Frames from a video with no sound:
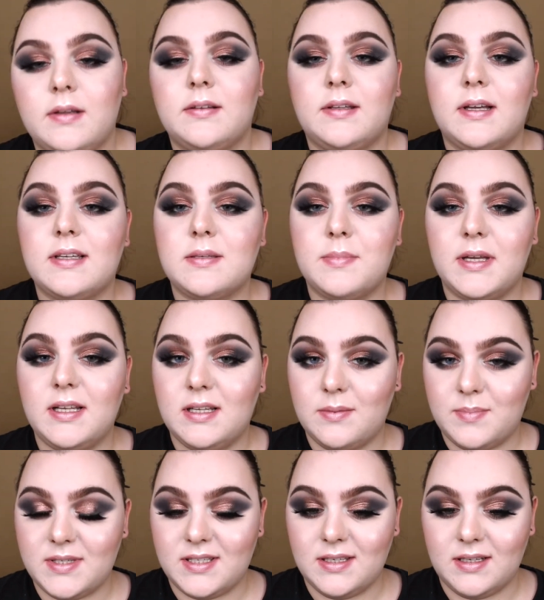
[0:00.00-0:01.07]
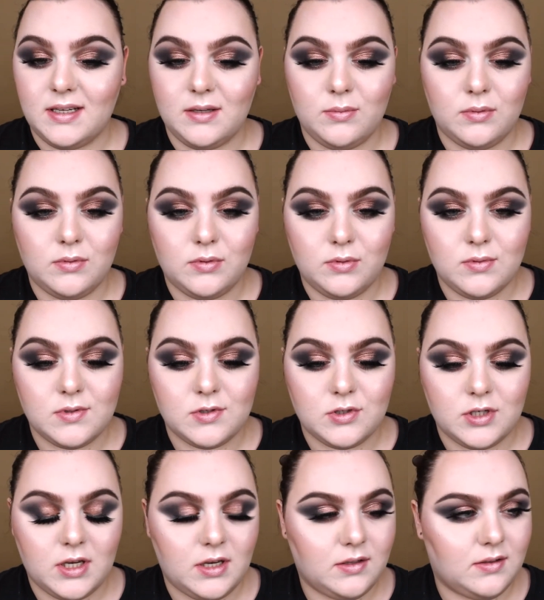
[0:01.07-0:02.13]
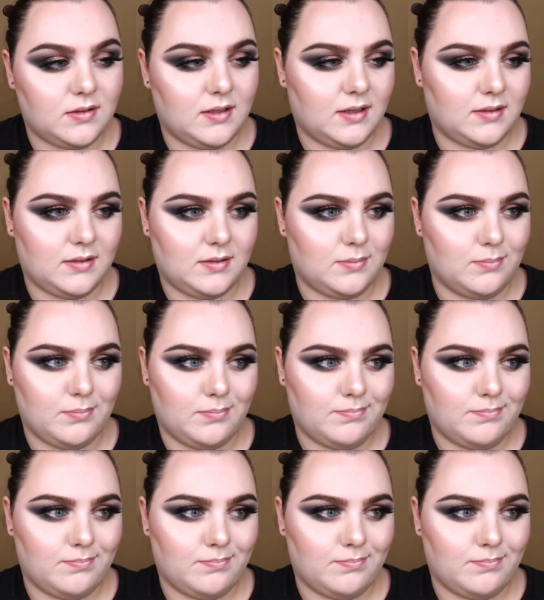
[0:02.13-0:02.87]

And as my lipstick, I want to use shade that